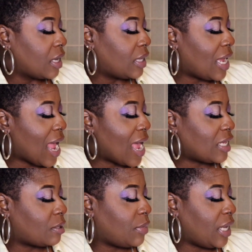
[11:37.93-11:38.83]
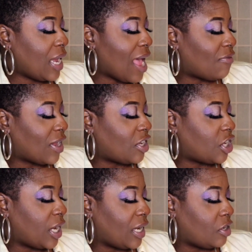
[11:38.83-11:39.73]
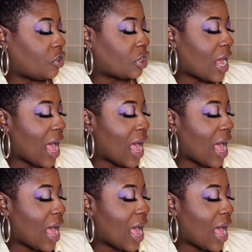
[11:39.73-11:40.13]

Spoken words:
They asked me, have I changed?